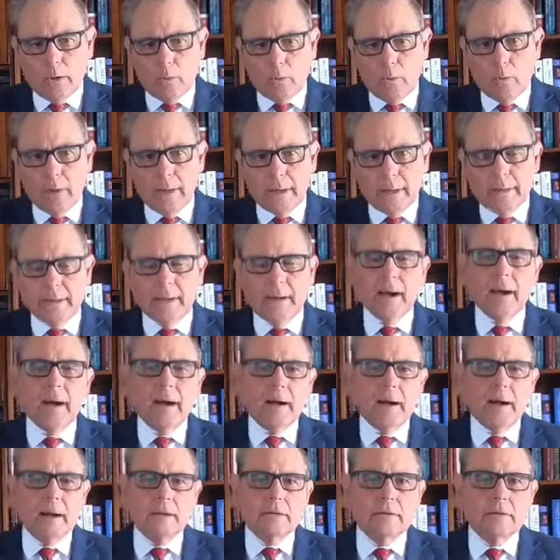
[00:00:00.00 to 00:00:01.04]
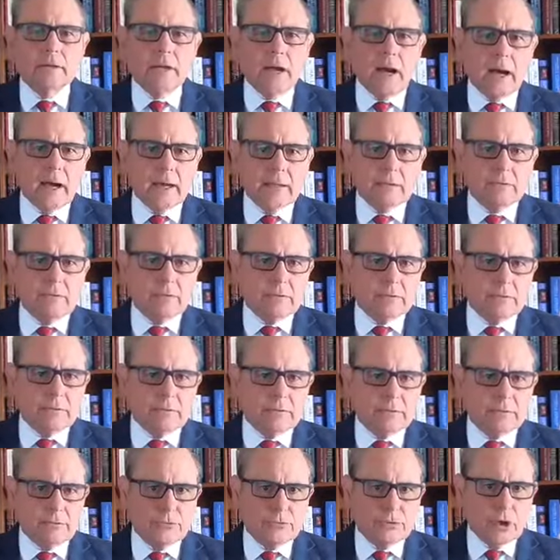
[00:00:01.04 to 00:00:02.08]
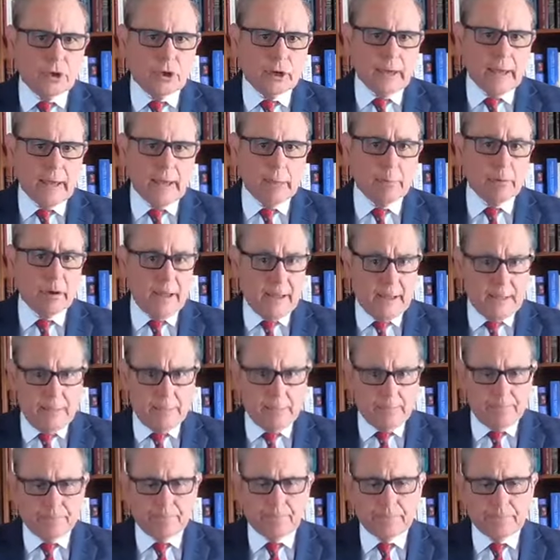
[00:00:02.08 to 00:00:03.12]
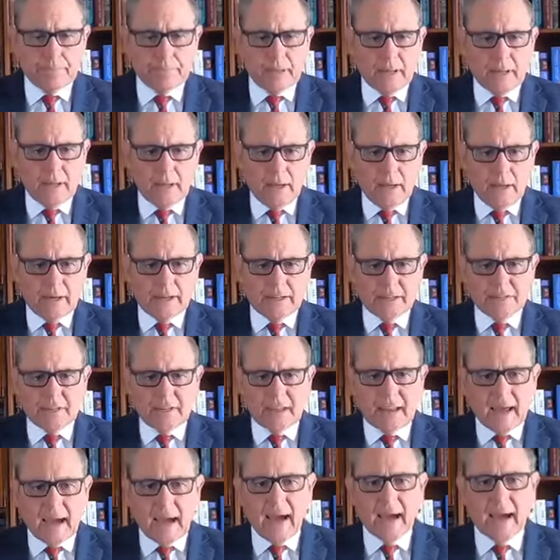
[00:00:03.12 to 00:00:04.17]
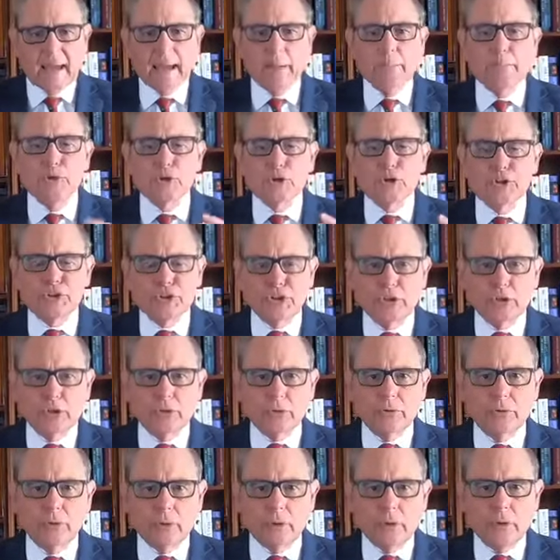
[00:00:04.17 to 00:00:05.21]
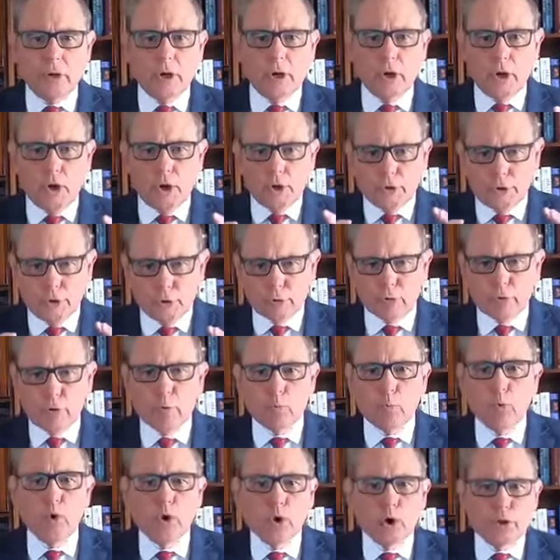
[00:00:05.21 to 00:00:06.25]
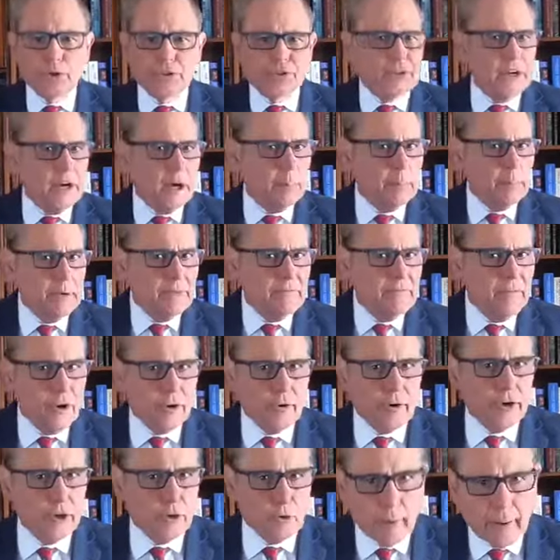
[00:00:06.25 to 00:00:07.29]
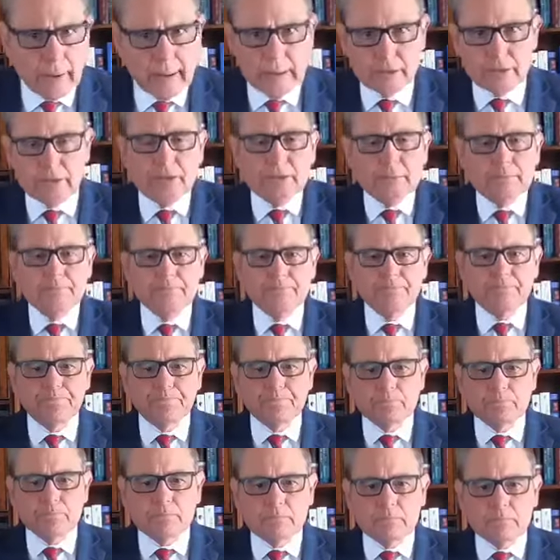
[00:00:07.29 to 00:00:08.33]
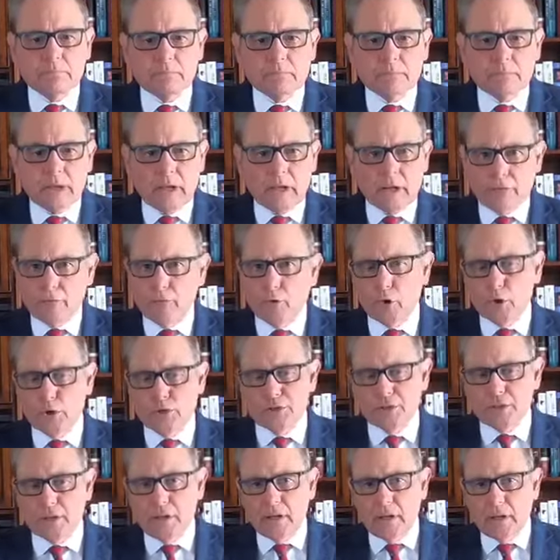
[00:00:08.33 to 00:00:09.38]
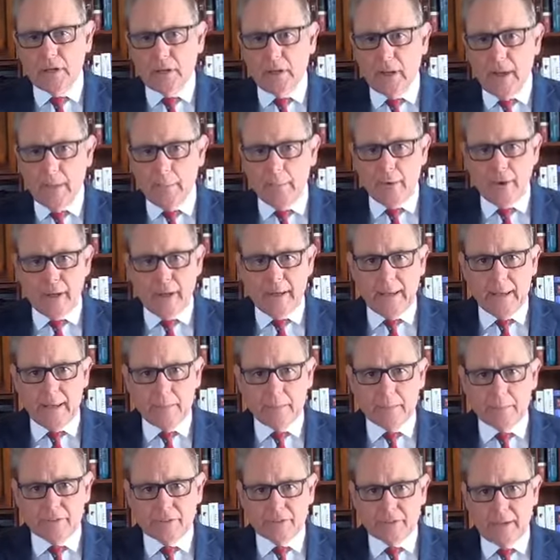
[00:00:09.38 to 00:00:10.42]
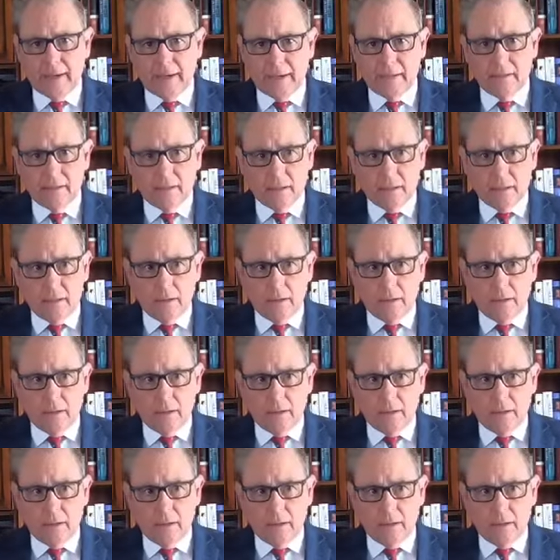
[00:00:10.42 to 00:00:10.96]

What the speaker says: When God took Abraham and he said, I am your shield, your reward shall be very great. And of course, Abraham said,